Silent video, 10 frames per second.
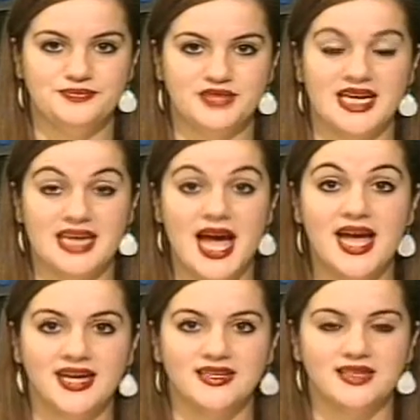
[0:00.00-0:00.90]

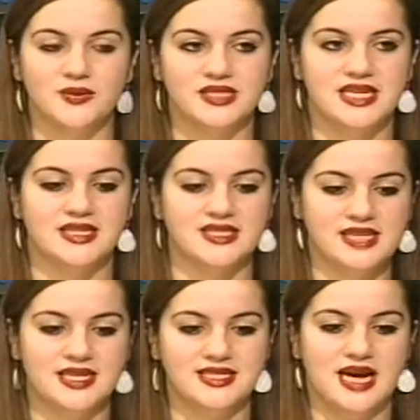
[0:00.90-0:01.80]
again, it was like the
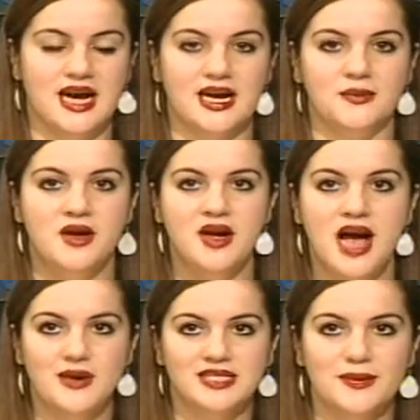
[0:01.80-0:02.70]
second time
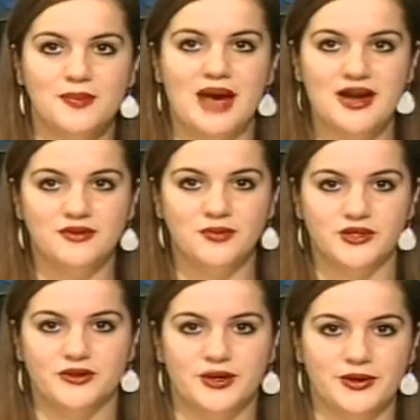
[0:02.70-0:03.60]
I was coming back from
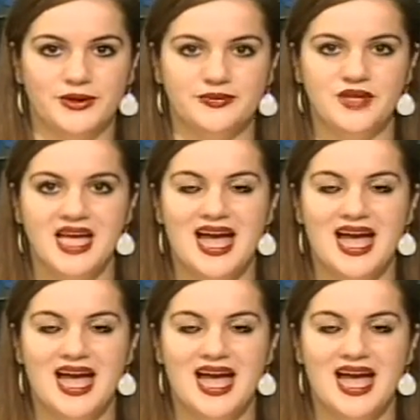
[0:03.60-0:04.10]
Puerto Rico